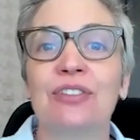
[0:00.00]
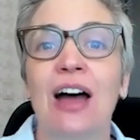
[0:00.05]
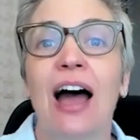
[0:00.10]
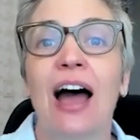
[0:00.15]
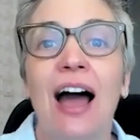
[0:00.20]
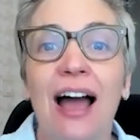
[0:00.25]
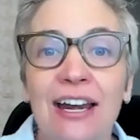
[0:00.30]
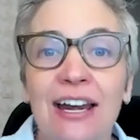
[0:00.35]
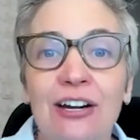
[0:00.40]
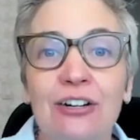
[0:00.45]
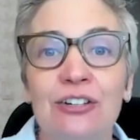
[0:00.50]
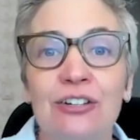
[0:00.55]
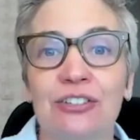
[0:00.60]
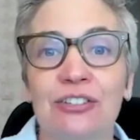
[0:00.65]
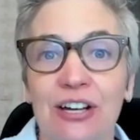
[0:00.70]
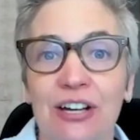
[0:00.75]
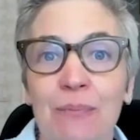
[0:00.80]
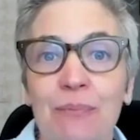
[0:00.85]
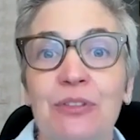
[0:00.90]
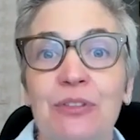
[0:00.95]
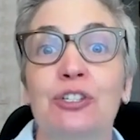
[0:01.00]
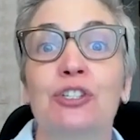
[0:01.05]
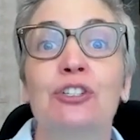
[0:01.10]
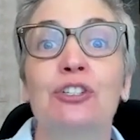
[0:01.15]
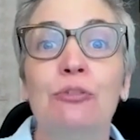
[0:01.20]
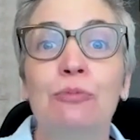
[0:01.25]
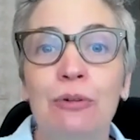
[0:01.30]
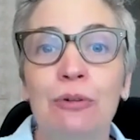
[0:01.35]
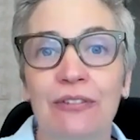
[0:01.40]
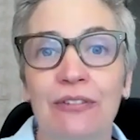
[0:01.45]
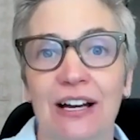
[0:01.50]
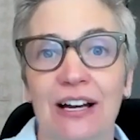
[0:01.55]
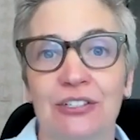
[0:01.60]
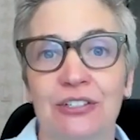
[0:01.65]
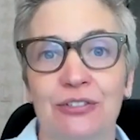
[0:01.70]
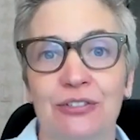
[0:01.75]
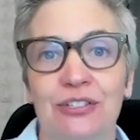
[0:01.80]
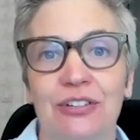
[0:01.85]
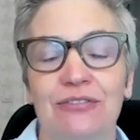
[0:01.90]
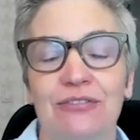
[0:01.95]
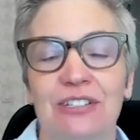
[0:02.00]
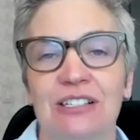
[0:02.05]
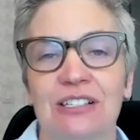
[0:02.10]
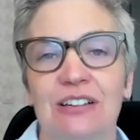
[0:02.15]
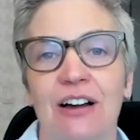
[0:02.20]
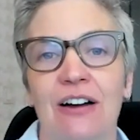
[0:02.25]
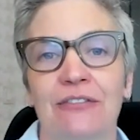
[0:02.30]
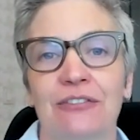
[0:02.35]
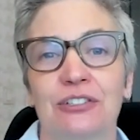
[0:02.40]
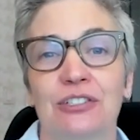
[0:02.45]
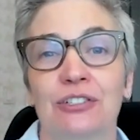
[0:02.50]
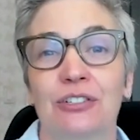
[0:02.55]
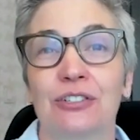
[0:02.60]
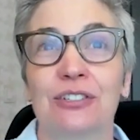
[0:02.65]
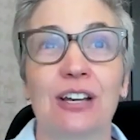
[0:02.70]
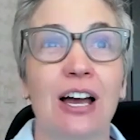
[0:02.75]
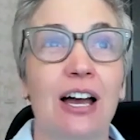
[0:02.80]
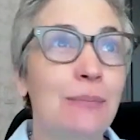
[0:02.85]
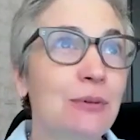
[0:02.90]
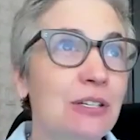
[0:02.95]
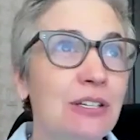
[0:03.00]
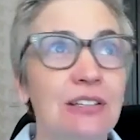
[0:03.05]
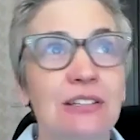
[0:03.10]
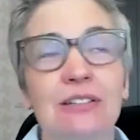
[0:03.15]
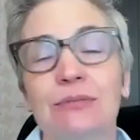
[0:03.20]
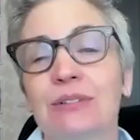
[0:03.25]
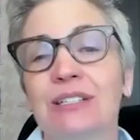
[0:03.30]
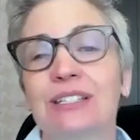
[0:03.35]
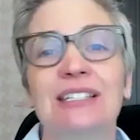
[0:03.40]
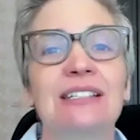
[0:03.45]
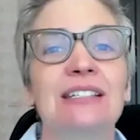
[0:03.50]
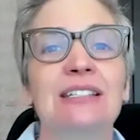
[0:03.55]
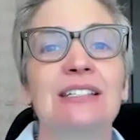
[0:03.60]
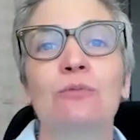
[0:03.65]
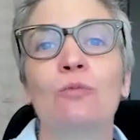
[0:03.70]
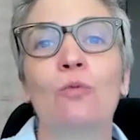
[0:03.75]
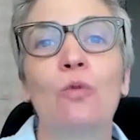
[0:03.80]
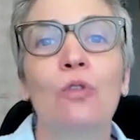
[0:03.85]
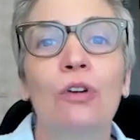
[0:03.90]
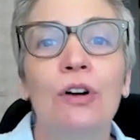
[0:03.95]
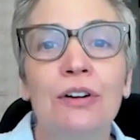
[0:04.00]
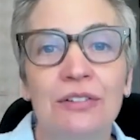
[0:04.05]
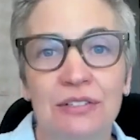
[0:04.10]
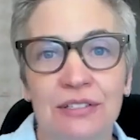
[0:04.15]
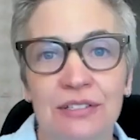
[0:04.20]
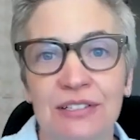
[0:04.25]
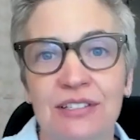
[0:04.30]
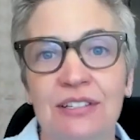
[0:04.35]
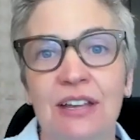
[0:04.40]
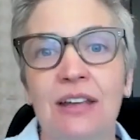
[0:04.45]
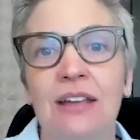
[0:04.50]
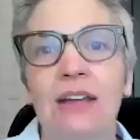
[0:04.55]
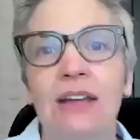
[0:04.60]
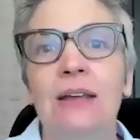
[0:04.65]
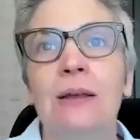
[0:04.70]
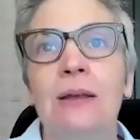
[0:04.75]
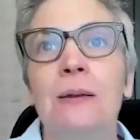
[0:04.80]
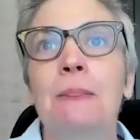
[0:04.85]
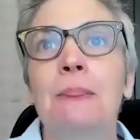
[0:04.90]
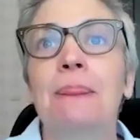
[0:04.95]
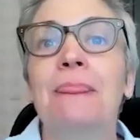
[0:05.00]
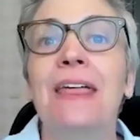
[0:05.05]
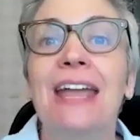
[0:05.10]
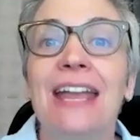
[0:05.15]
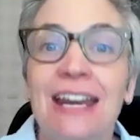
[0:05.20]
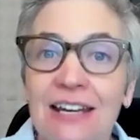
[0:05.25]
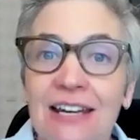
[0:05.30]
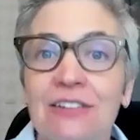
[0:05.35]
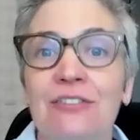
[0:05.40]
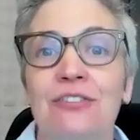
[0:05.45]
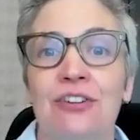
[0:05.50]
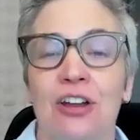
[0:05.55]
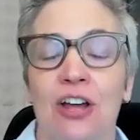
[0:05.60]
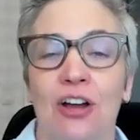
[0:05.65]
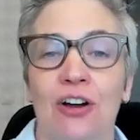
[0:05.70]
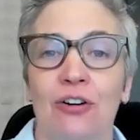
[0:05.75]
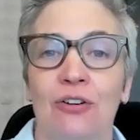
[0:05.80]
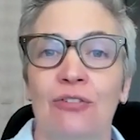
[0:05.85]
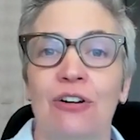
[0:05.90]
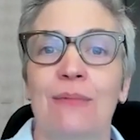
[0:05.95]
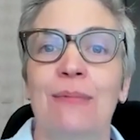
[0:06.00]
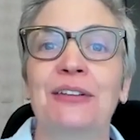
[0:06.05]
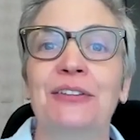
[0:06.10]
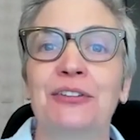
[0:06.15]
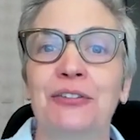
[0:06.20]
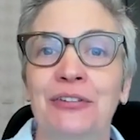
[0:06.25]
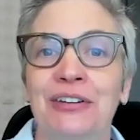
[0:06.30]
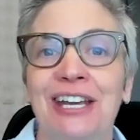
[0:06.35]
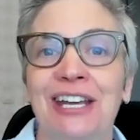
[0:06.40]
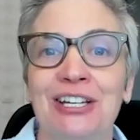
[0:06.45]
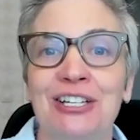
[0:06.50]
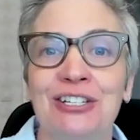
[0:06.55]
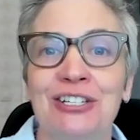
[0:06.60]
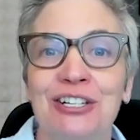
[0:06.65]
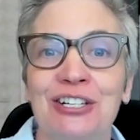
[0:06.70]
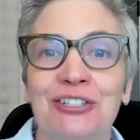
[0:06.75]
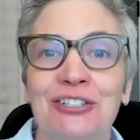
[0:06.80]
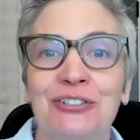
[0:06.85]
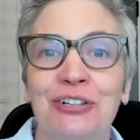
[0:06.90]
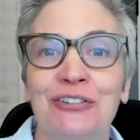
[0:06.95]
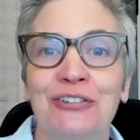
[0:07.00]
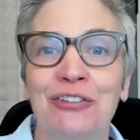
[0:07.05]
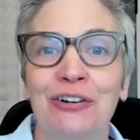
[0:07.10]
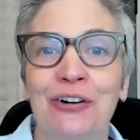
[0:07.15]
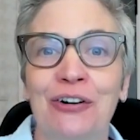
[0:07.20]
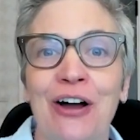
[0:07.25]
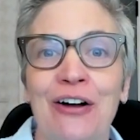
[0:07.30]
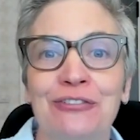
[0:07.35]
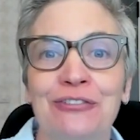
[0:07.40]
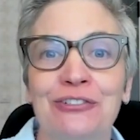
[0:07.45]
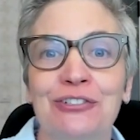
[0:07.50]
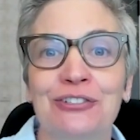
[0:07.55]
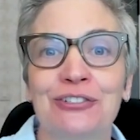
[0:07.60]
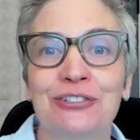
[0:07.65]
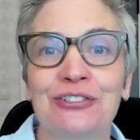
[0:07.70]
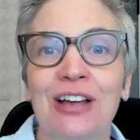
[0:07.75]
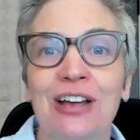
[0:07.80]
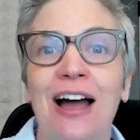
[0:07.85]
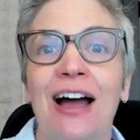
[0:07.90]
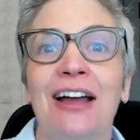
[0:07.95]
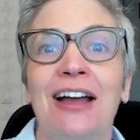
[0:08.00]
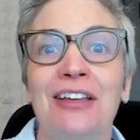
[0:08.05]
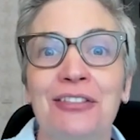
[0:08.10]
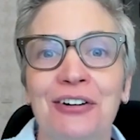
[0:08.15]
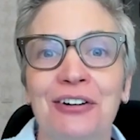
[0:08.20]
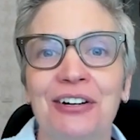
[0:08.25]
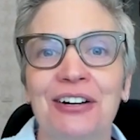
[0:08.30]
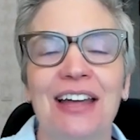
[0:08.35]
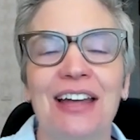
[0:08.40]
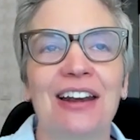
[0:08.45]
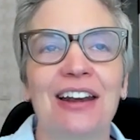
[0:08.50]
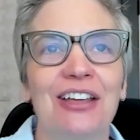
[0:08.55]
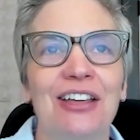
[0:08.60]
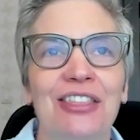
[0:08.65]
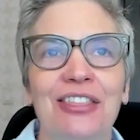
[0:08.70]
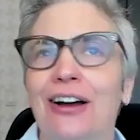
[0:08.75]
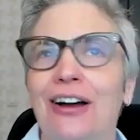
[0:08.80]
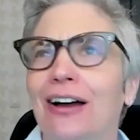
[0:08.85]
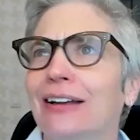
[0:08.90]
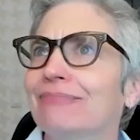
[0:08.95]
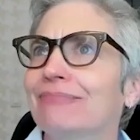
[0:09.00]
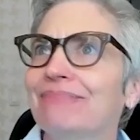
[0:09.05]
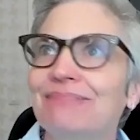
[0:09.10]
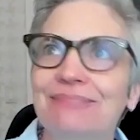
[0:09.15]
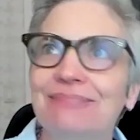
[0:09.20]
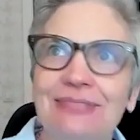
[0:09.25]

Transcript: the hires up the supervisors of these officers up to the assistant wardens they didn't know about the litigation history of their officers either. And I thought,